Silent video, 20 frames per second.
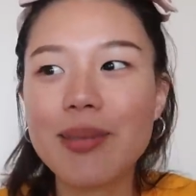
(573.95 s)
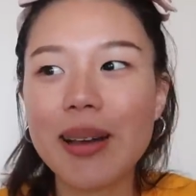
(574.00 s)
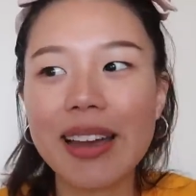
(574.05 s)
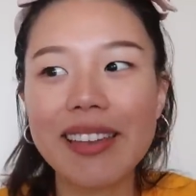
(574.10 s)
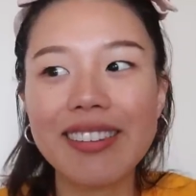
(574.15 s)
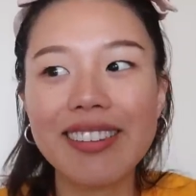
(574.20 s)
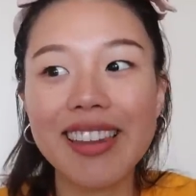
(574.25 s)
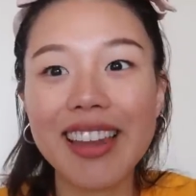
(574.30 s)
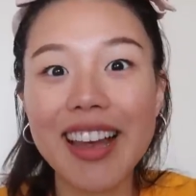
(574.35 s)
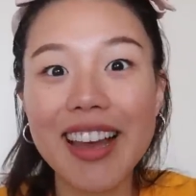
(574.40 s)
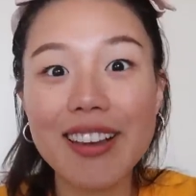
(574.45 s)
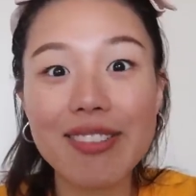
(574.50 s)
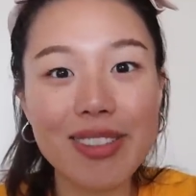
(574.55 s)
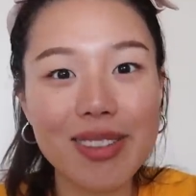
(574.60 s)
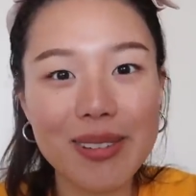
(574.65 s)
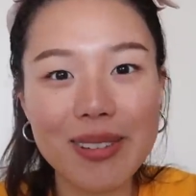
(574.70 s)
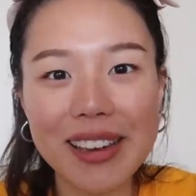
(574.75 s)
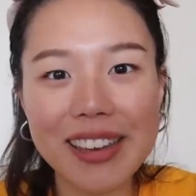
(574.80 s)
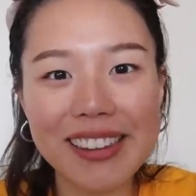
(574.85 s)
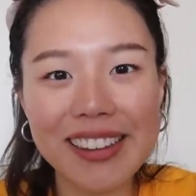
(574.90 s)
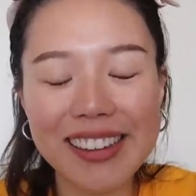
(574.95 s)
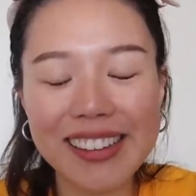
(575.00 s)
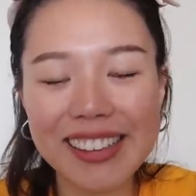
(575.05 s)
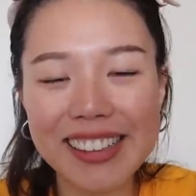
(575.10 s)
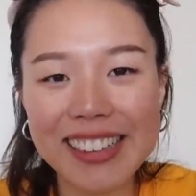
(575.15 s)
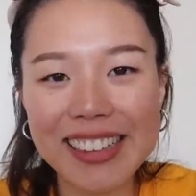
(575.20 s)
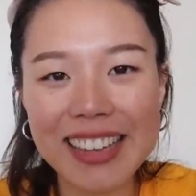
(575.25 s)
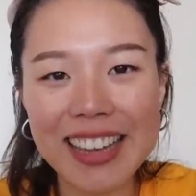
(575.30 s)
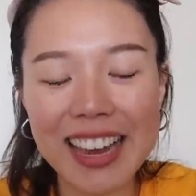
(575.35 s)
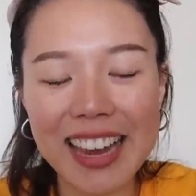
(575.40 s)
I love the way they
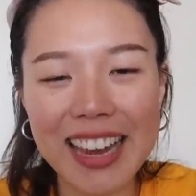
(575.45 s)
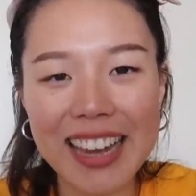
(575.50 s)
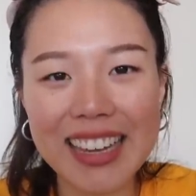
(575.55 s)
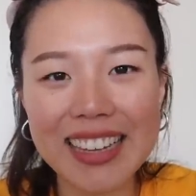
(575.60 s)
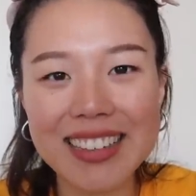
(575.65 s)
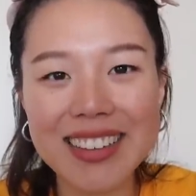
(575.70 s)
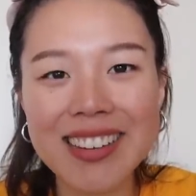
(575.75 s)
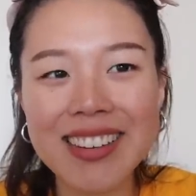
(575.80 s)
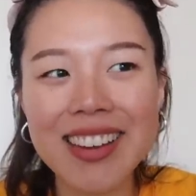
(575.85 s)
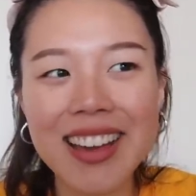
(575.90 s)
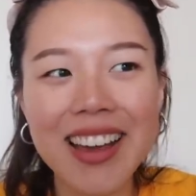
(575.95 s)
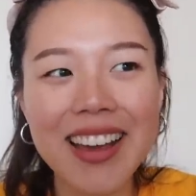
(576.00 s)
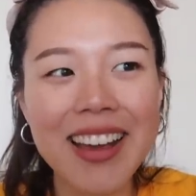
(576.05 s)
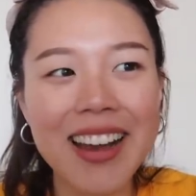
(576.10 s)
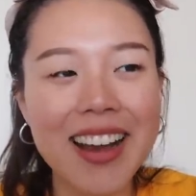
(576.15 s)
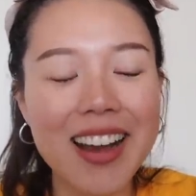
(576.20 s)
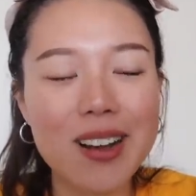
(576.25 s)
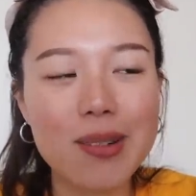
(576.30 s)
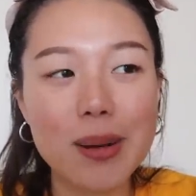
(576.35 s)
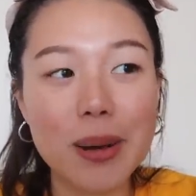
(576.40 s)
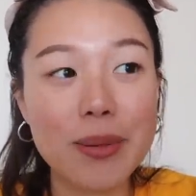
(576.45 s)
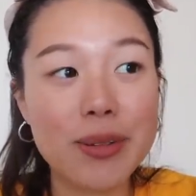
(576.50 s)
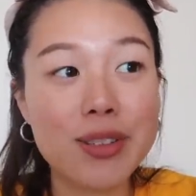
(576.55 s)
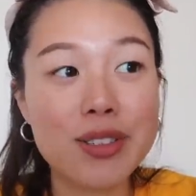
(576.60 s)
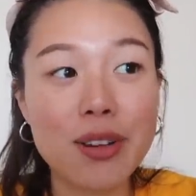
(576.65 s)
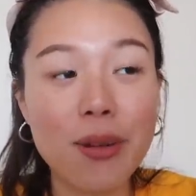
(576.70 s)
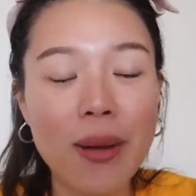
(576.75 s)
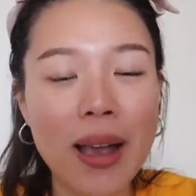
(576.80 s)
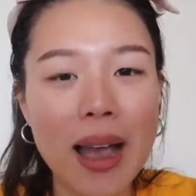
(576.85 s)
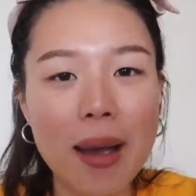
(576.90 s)
look, and I was
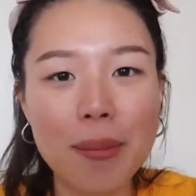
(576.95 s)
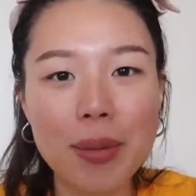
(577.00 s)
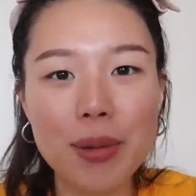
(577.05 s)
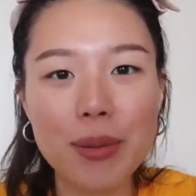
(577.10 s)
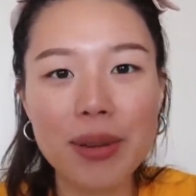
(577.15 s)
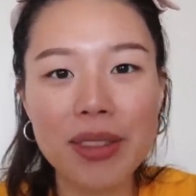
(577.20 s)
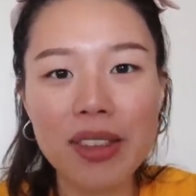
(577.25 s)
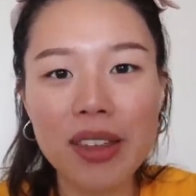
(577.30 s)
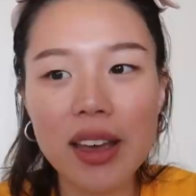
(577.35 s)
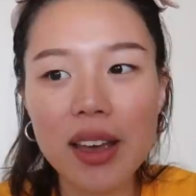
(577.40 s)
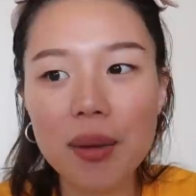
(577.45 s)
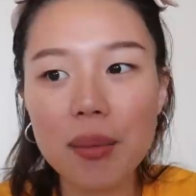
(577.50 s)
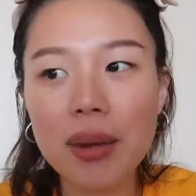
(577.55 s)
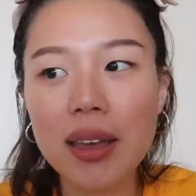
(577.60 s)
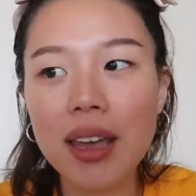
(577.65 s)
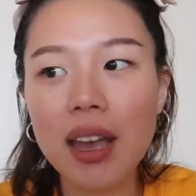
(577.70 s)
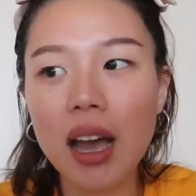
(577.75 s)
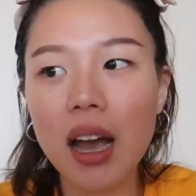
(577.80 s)
so happy with them.